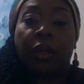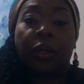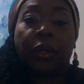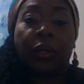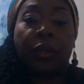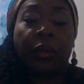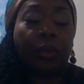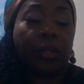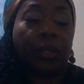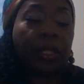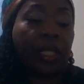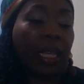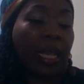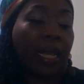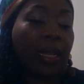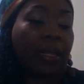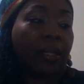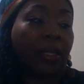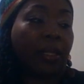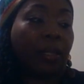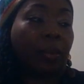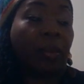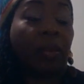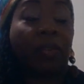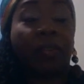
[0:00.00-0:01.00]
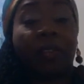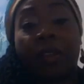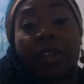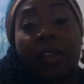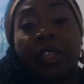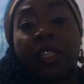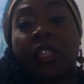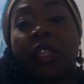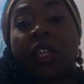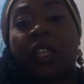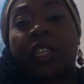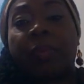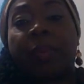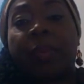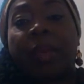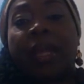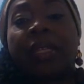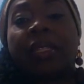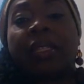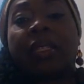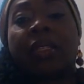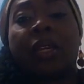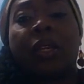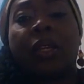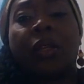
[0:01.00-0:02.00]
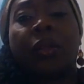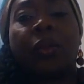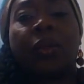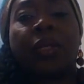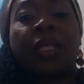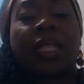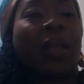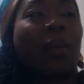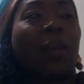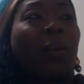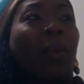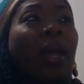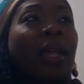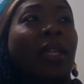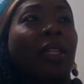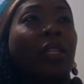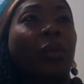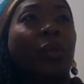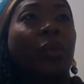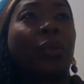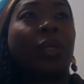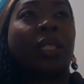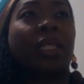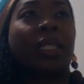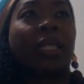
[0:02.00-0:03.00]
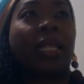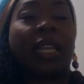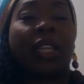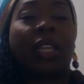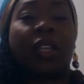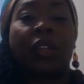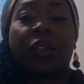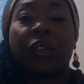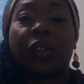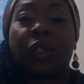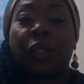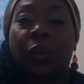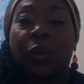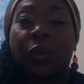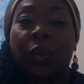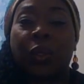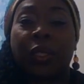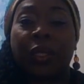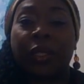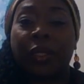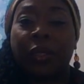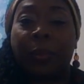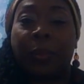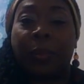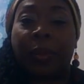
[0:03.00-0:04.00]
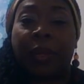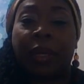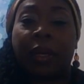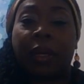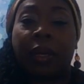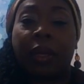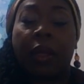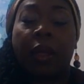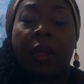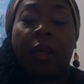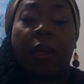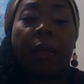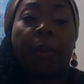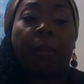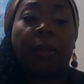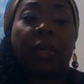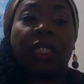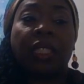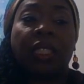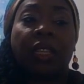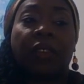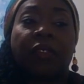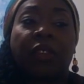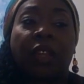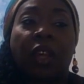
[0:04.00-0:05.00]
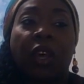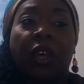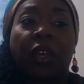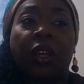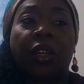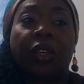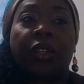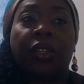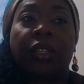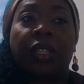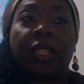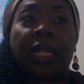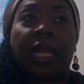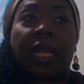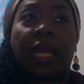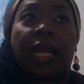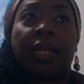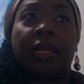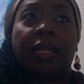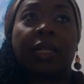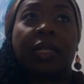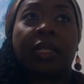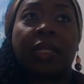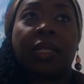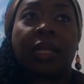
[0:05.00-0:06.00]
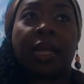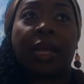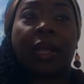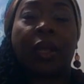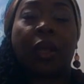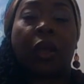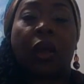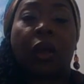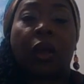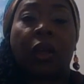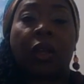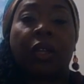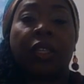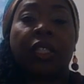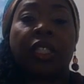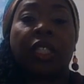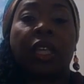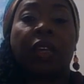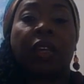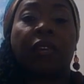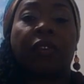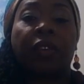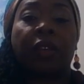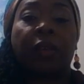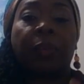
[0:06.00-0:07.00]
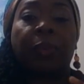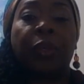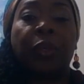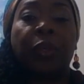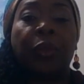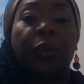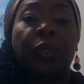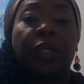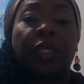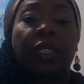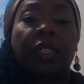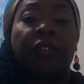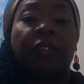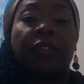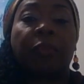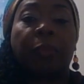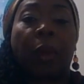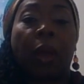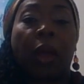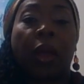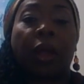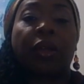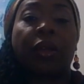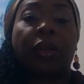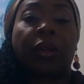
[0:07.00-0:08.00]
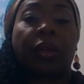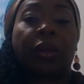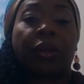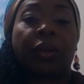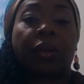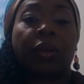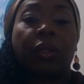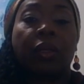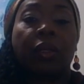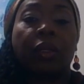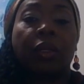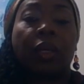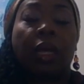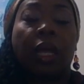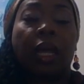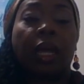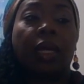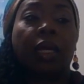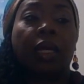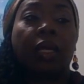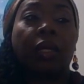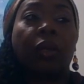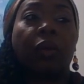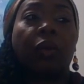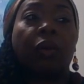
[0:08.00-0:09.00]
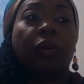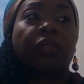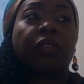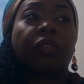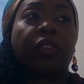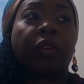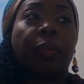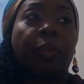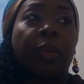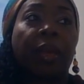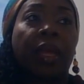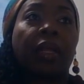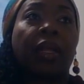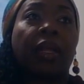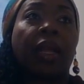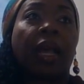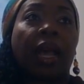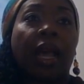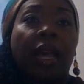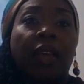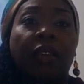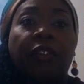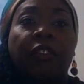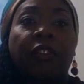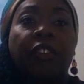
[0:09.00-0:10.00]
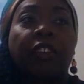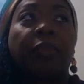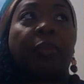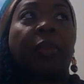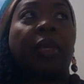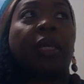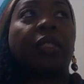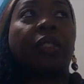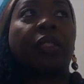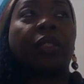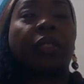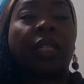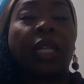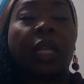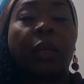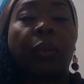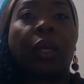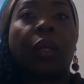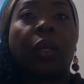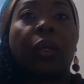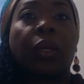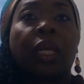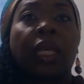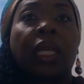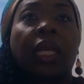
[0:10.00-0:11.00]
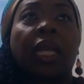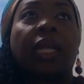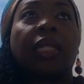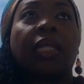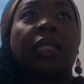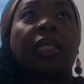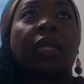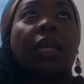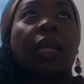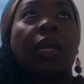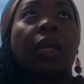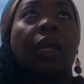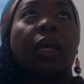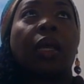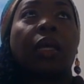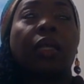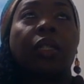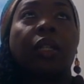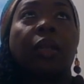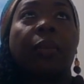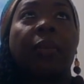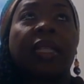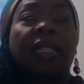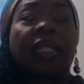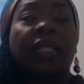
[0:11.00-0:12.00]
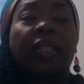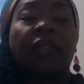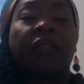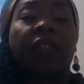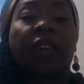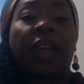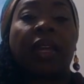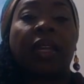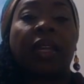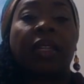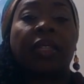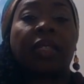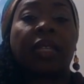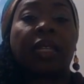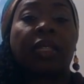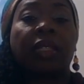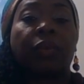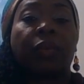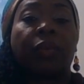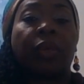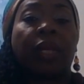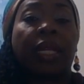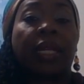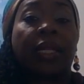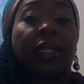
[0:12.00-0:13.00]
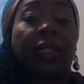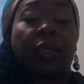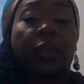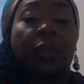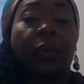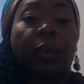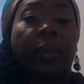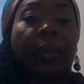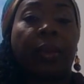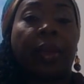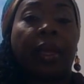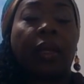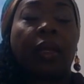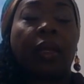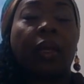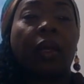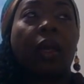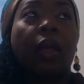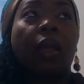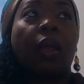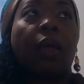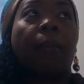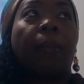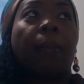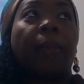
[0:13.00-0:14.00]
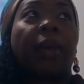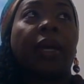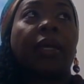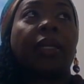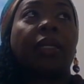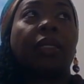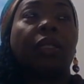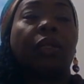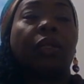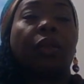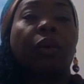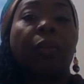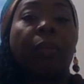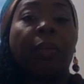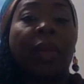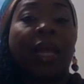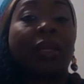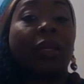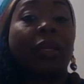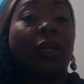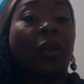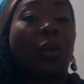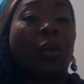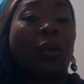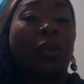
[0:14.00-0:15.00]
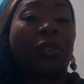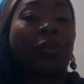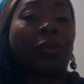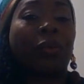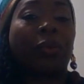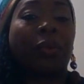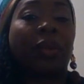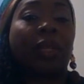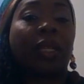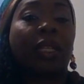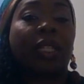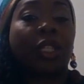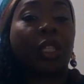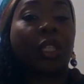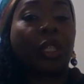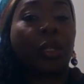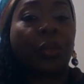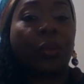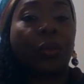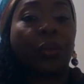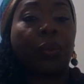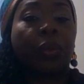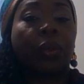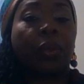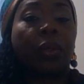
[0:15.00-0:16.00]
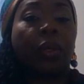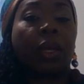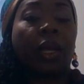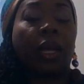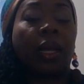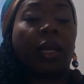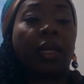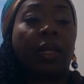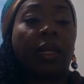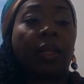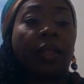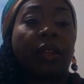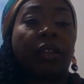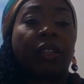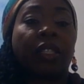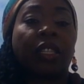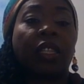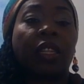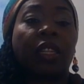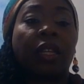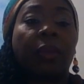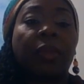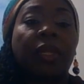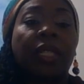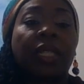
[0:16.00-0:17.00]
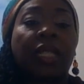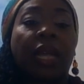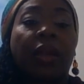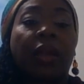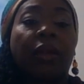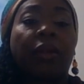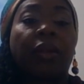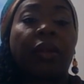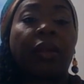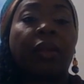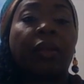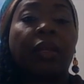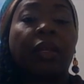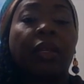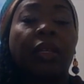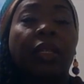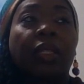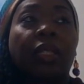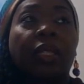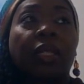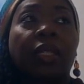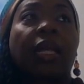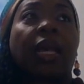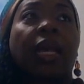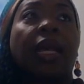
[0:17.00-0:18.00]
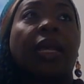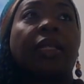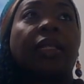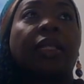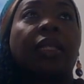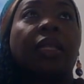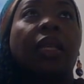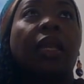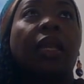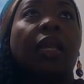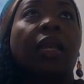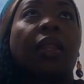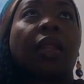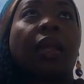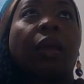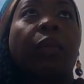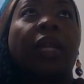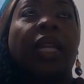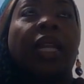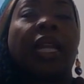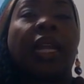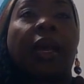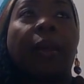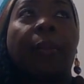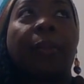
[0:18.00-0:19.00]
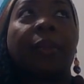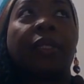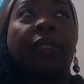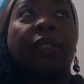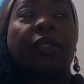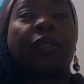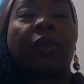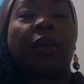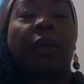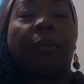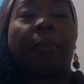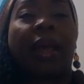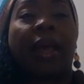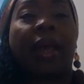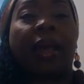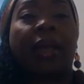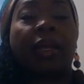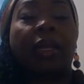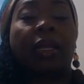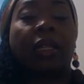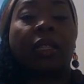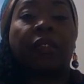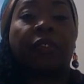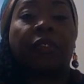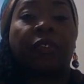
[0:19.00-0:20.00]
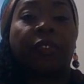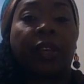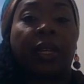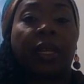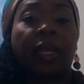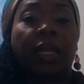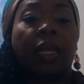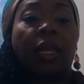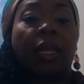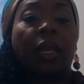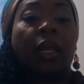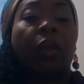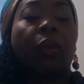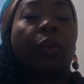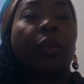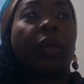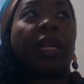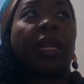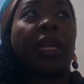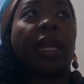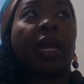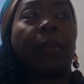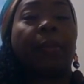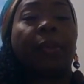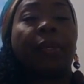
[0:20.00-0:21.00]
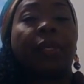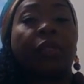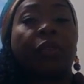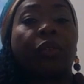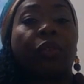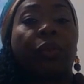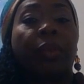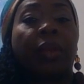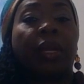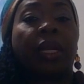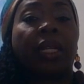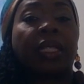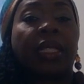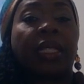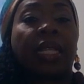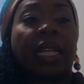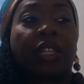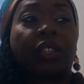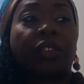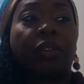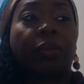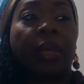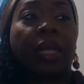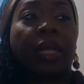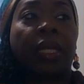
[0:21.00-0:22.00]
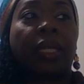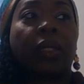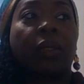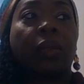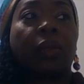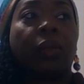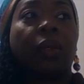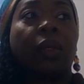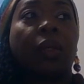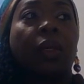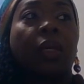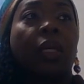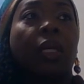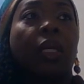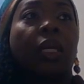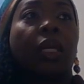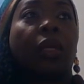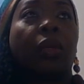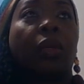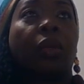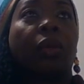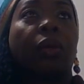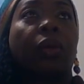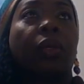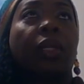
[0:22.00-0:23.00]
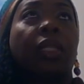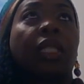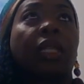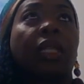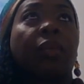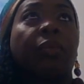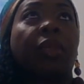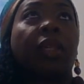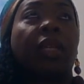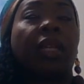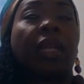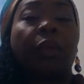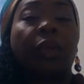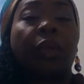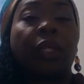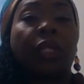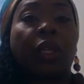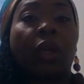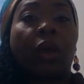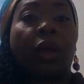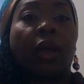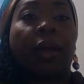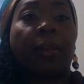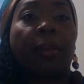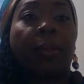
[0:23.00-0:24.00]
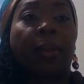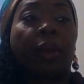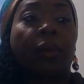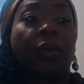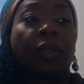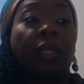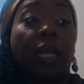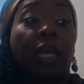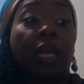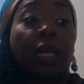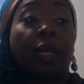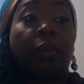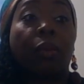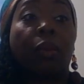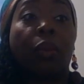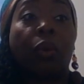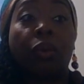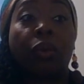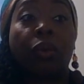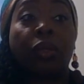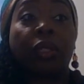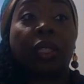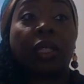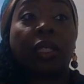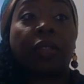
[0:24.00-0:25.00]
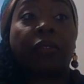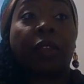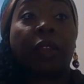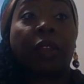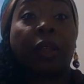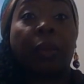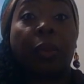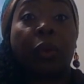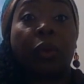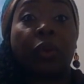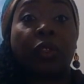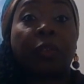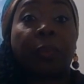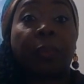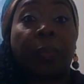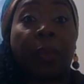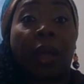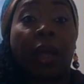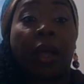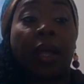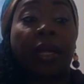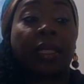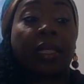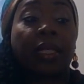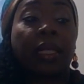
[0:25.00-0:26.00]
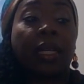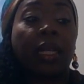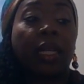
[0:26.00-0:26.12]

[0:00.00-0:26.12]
you tend to be very judgmental and you say, why do you stay? You're so stupid. But you have to understand the psychology of an abusive partner. And it goes from male and female. Today we're looking at domestic violence as it relates to women. But, you know, men go through this too. And there's a double standard in society that when it happens to a man, it's funny. When it happens to women, it's detrimental. You know, it's something that we talk about and for the most part,